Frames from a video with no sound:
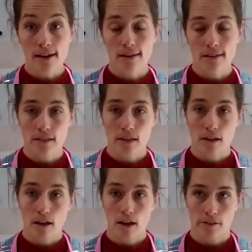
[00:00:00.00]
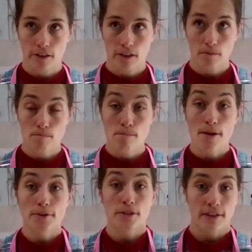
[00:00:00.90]
that as a
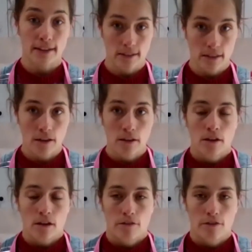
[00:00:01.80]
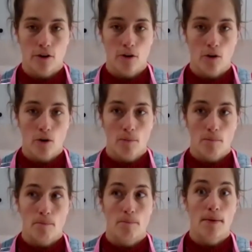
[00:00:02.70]
motivator for
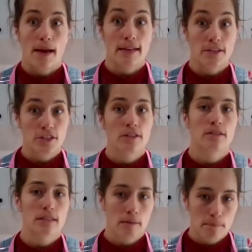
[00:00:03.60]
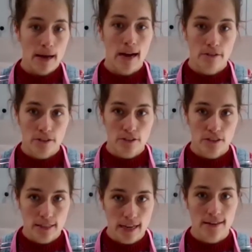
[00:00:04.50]
patients and parents
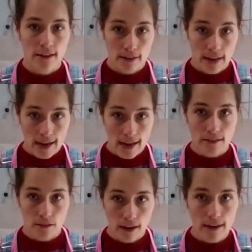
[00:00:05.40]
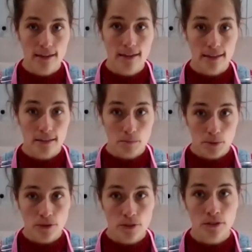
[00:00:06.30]
to take their inhalers correctly is
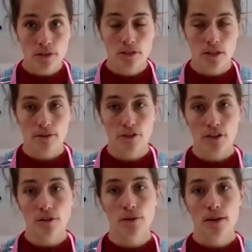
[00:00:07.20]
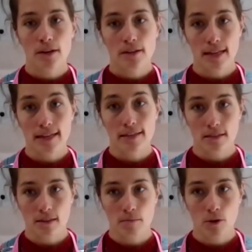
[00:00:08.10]
important. So if you say to
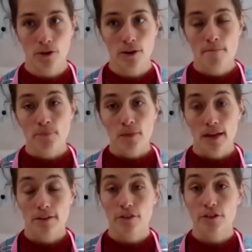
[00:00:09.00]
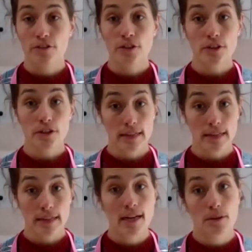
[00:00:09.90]
someone, if you took your
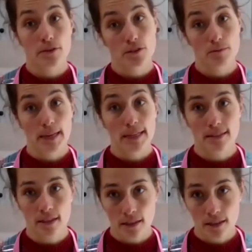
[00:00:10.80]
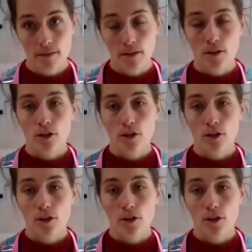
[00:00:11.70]
inhaler with your spacer,